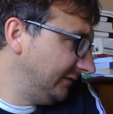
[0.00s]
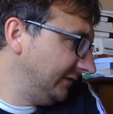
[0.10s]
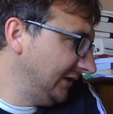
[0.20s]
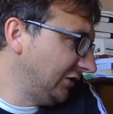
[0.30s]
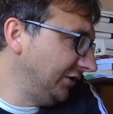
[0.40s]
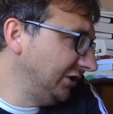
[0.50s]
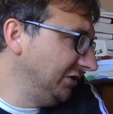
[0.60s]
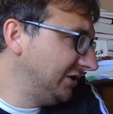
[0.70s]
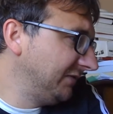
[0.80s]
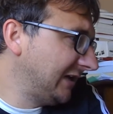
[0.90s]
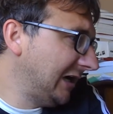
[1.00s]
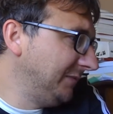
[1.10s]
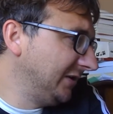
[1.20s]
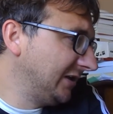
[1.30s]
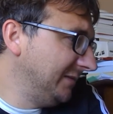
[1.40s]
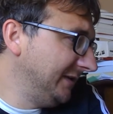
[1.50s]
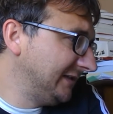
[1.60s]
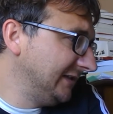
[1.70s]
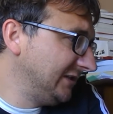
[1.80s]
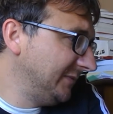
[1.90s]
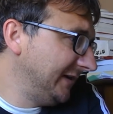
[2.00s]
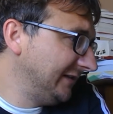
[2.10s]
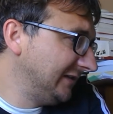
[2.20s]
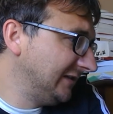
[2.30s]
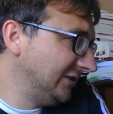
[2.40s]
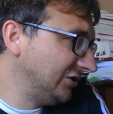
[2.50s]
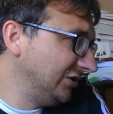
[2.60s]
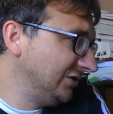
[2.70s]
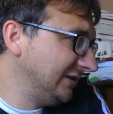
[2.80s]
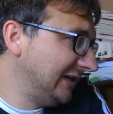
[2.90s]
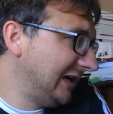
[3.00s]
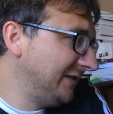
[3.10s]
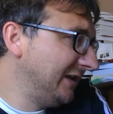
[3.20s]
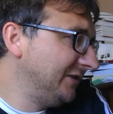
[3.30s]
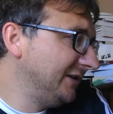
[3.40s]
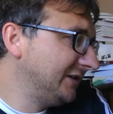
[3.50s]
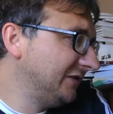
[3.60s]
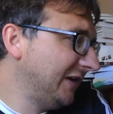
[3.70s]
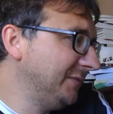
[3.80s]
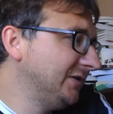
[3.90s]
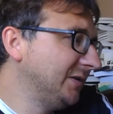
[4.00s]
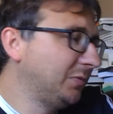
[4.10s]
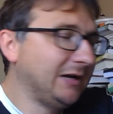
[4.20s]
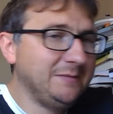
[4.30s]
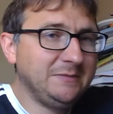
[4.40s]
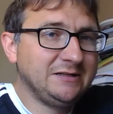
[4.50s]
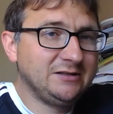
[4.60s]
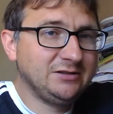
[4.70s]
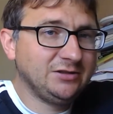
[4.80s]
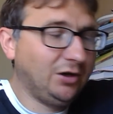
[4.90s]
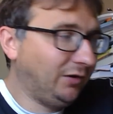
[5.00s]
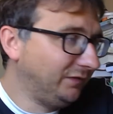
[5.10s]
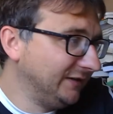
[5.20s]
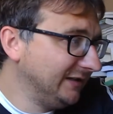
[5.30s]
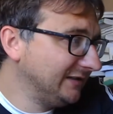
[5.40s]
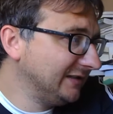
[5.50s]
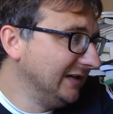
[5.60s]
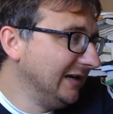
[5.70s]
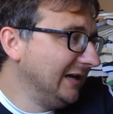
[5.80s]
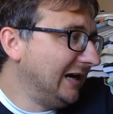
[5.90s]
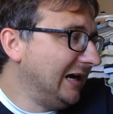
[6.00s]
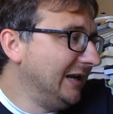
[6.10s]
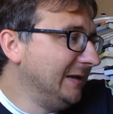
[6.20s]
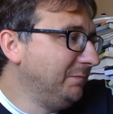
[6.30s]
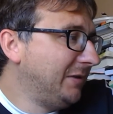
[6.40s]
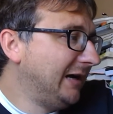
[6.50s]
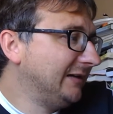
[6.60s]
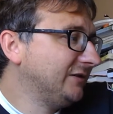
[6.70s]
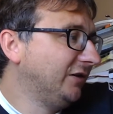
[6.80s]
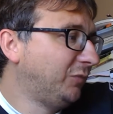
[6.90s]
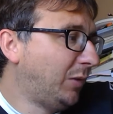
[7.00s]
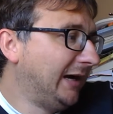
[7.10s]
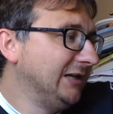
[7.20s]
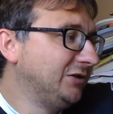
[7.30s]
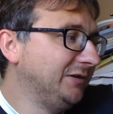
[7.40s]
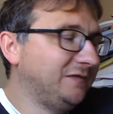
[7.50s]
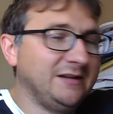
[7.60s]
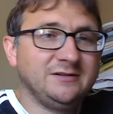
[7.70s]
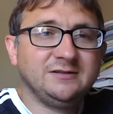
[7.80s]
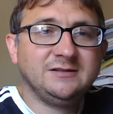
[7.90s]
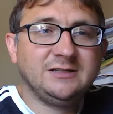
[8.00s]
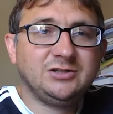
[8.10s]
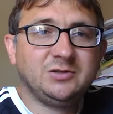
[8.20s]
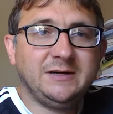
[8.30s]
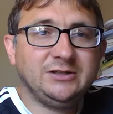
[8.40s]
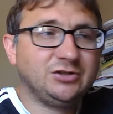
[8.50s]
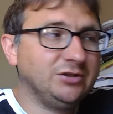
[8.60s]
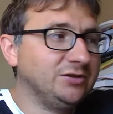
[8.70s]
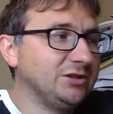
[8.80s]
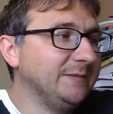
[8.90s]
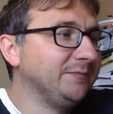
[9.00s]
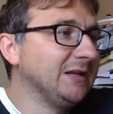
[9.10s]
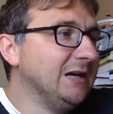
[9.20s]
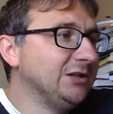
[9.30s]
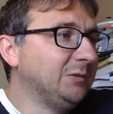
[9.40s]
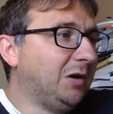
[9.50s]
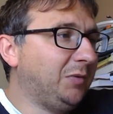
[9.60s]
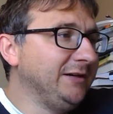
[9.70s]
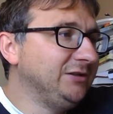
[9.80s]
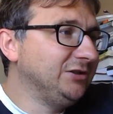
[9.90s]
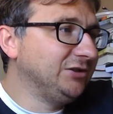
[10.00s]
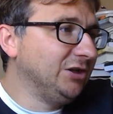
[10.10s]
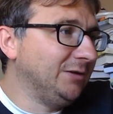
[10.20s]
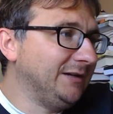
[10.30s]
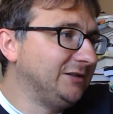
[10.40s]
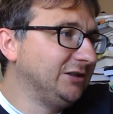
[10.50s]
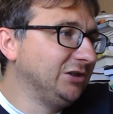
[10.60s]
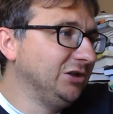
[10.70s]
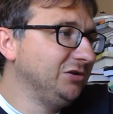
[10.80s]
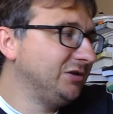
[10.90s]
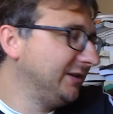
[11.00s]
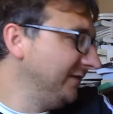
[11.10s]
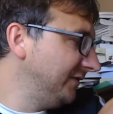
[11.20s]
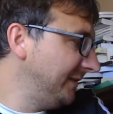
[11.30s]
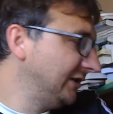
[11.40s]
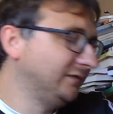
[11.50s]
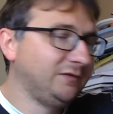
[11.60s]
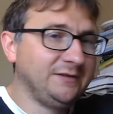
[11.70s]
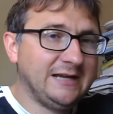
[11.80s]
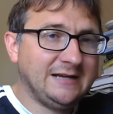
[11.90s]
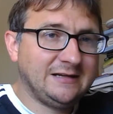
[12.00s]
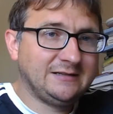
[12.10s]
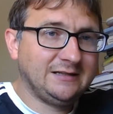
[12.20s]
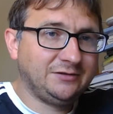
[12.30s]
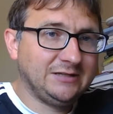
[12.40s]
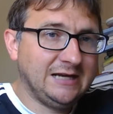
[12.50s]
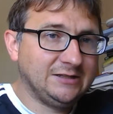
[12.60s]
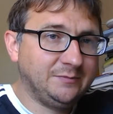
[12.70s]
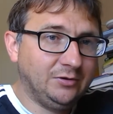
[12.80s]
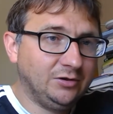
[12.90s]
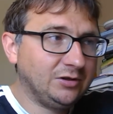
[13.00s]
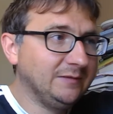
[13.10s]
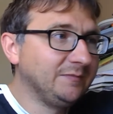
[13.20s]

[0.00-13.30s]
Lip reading: You've got use of cabinet committees to make decisions, and then there's development of the prime minister's office and impact of wider events and situations. So what we're going to do is to use the information from the Edexcel textbook,